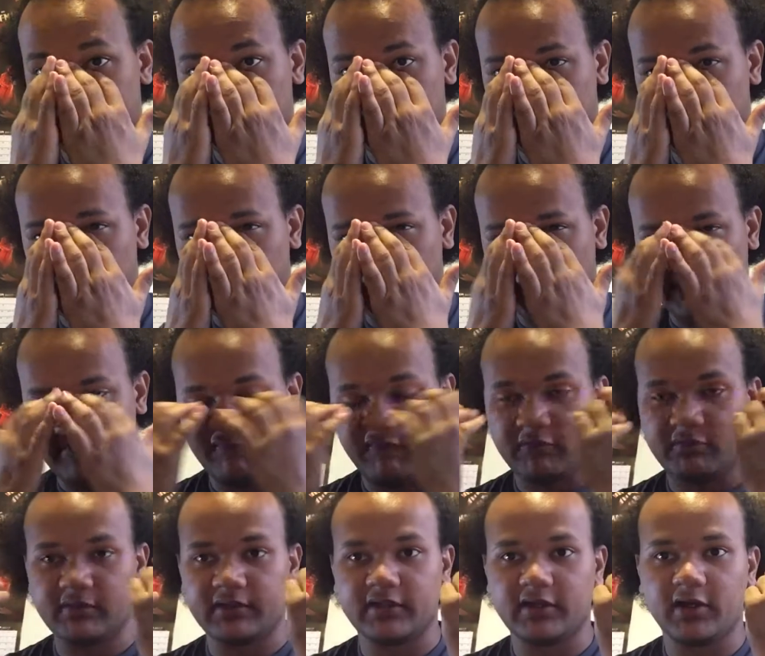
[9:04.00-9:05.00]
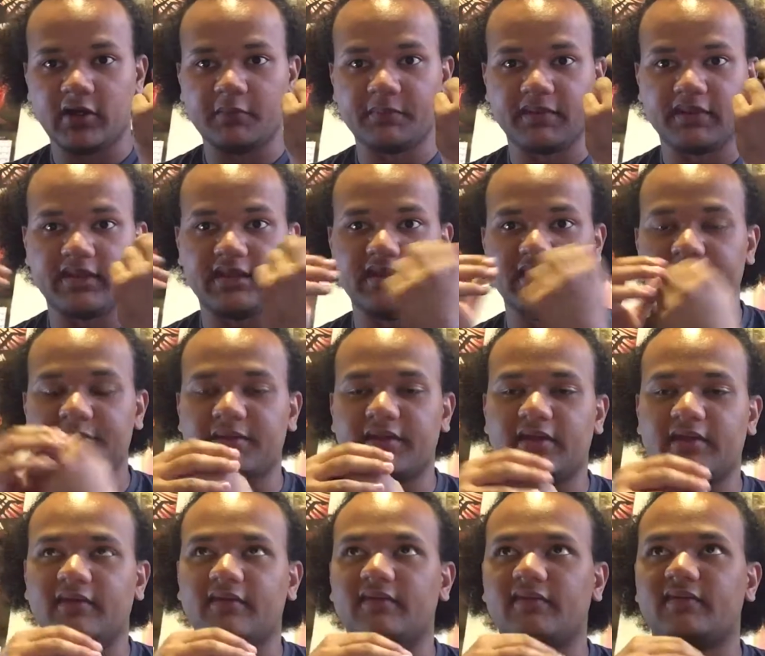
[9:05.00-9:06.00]
they frequently call him the kid
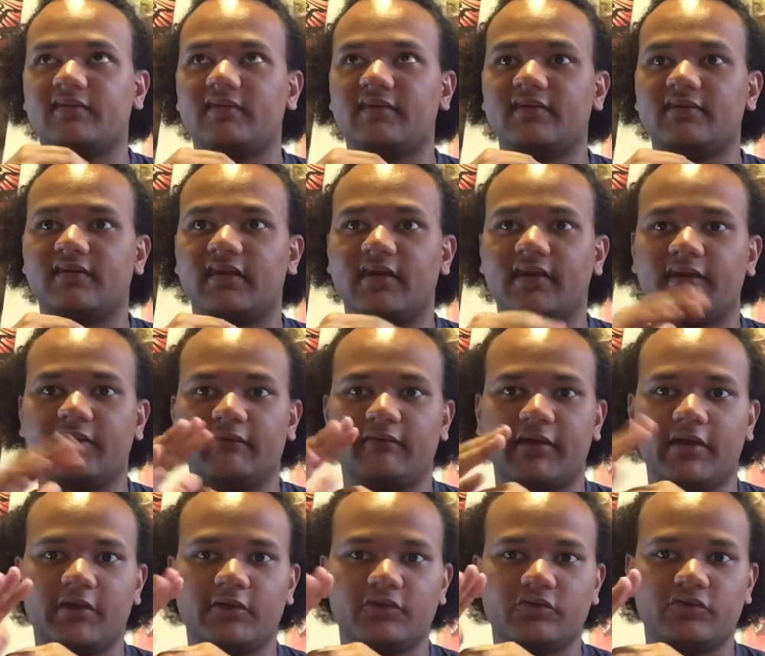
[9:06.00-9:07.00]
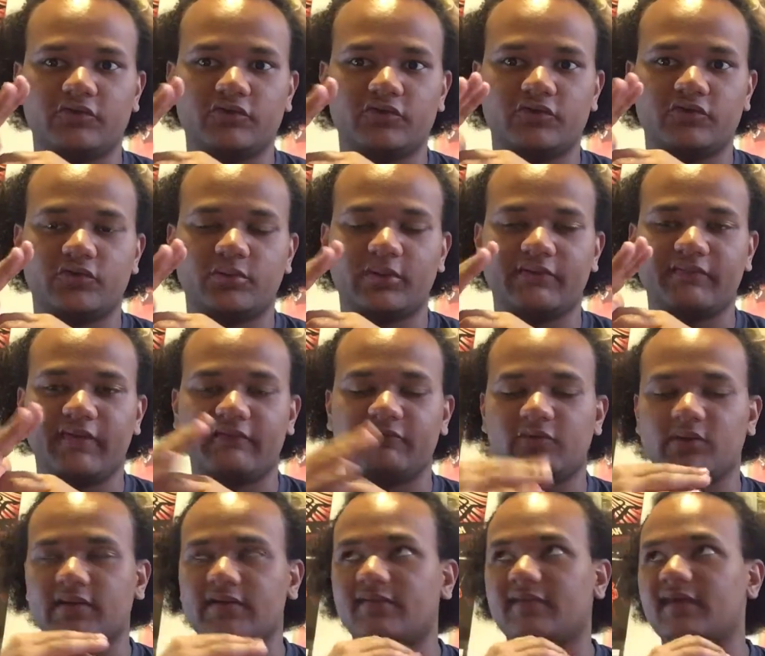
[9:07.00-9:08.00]
because he's like around 25,
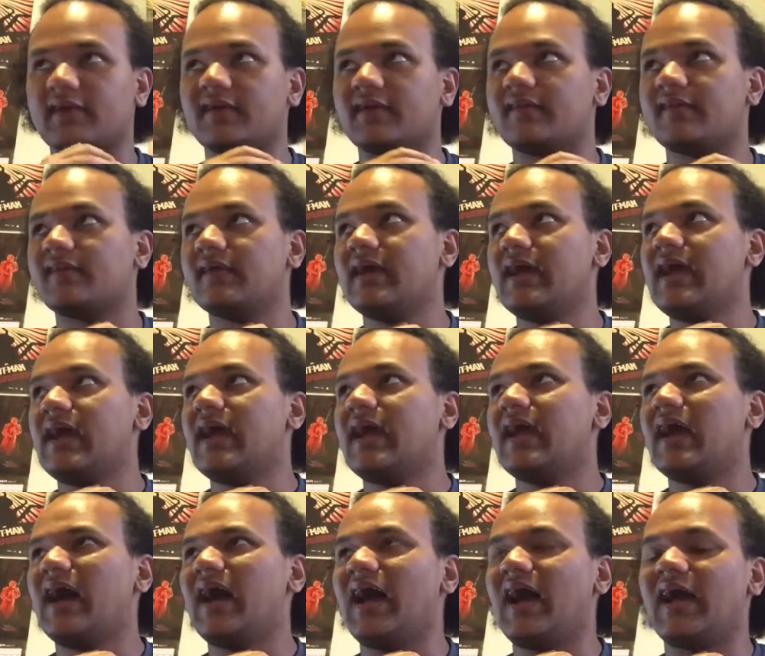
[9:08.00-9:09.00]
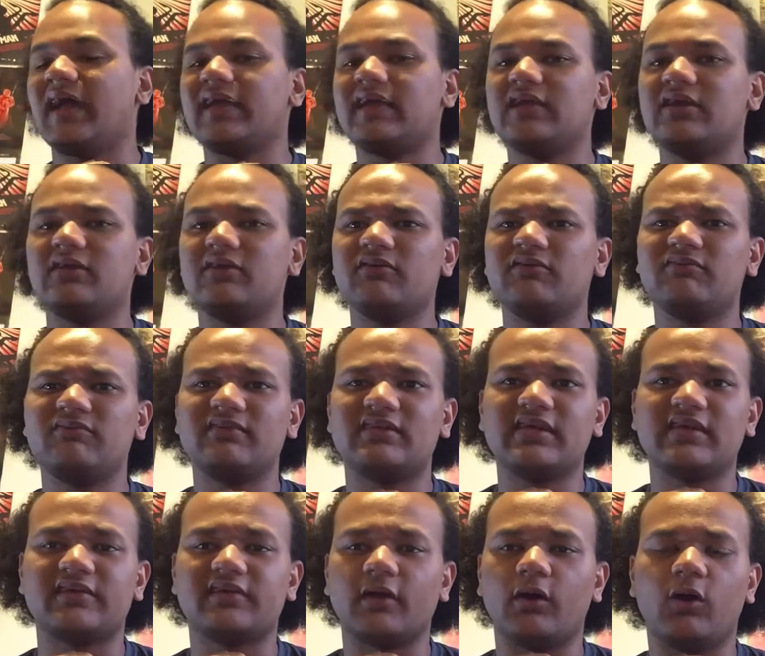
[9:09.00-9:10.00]
26. He
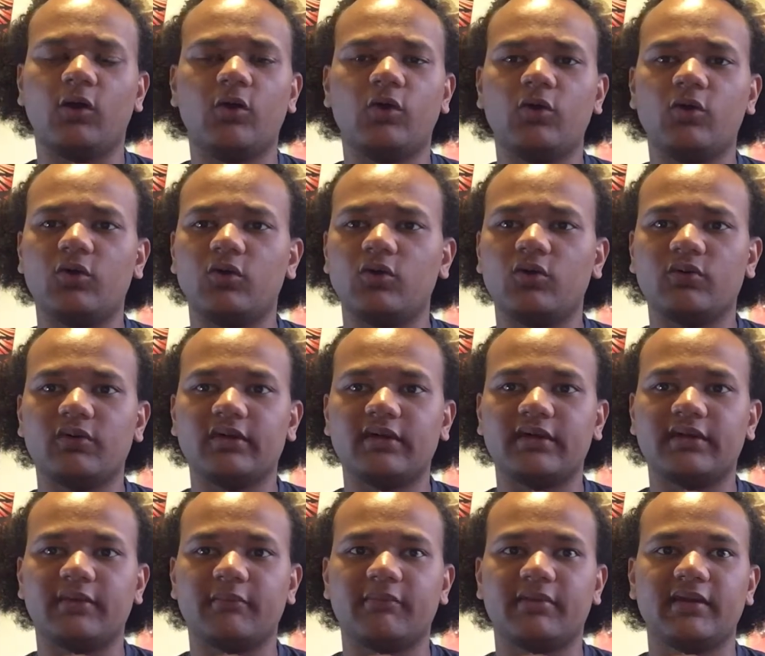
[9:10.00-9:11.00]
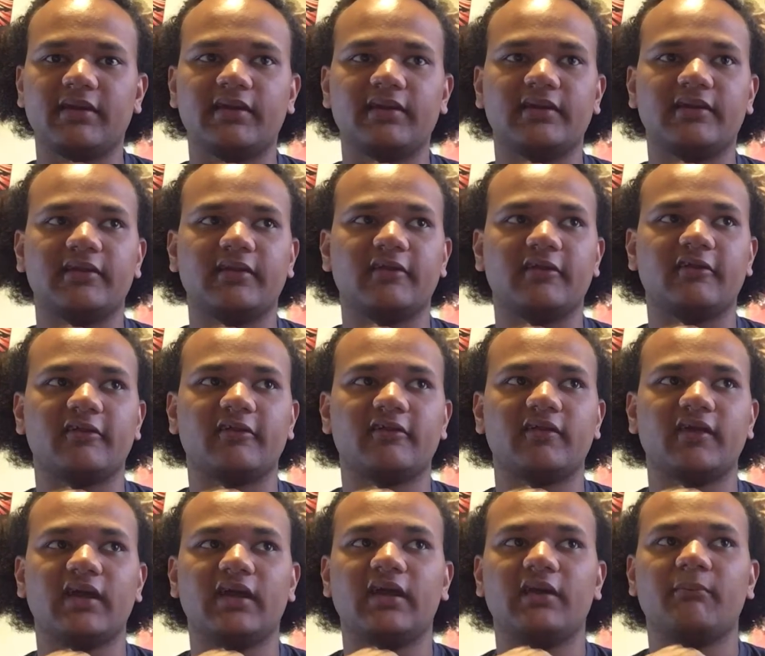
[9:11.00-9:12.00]
digs a hole in a pit in his
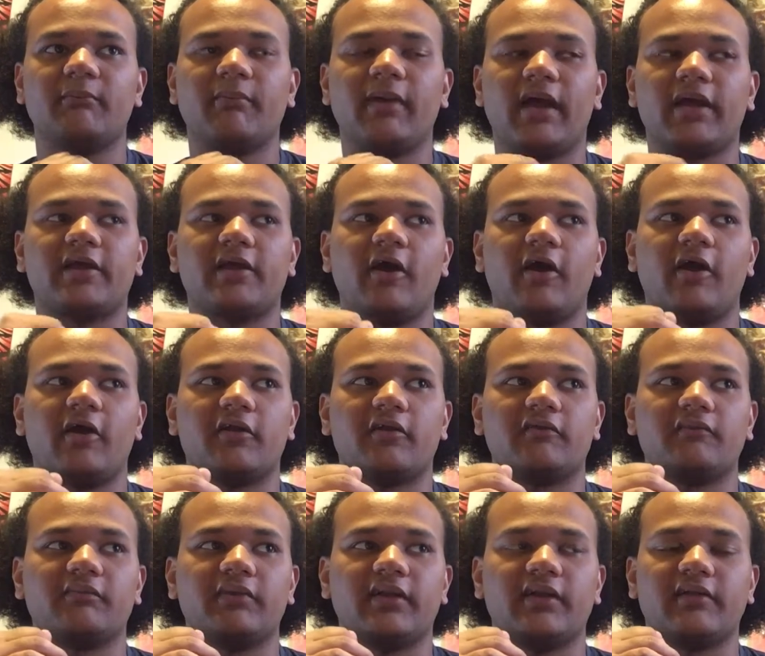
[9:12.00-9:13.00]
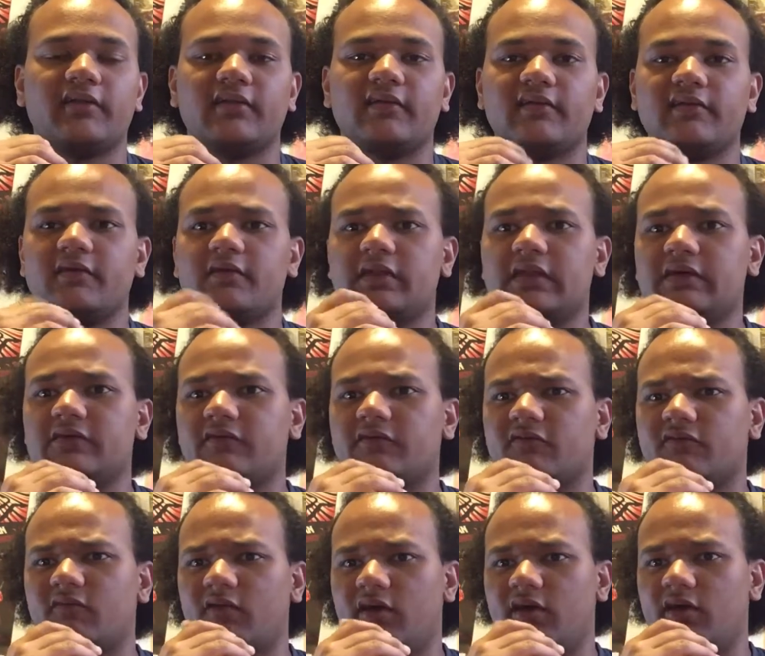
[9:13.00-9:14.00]
backyard because he still
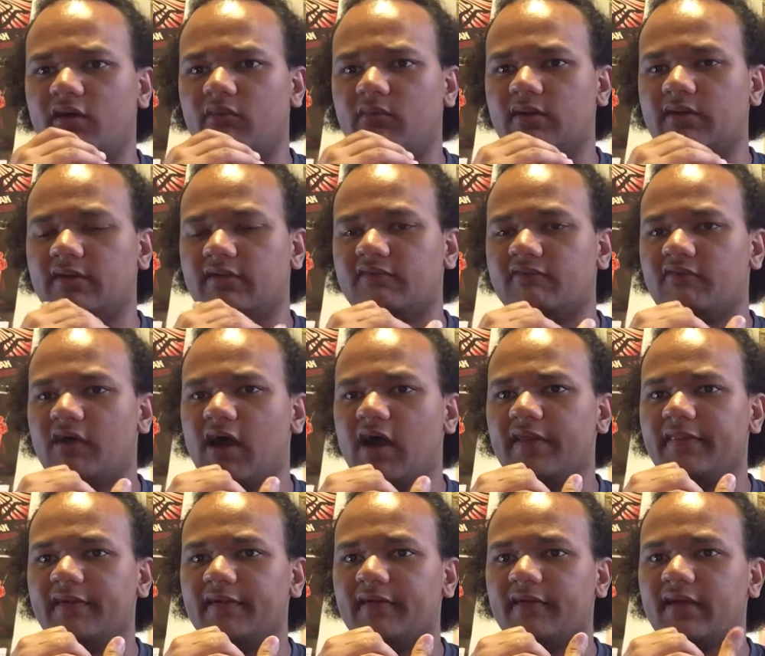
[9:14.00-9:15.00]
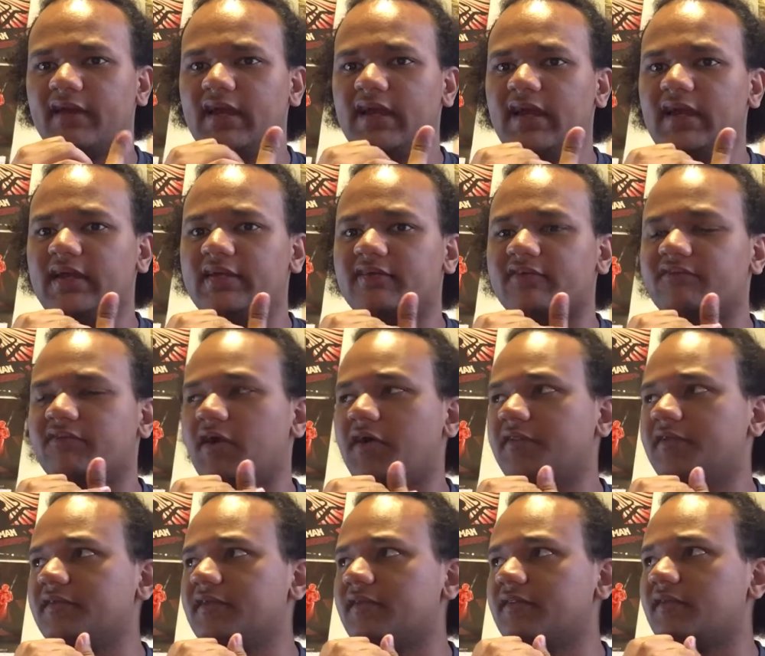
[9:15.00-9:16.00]
lives with his father. His
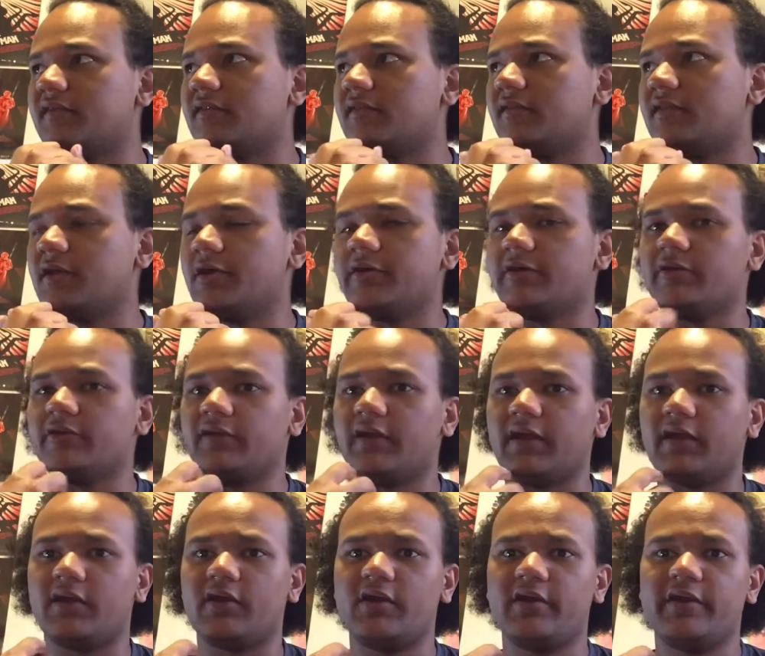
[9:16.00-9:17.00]
father doesn't know like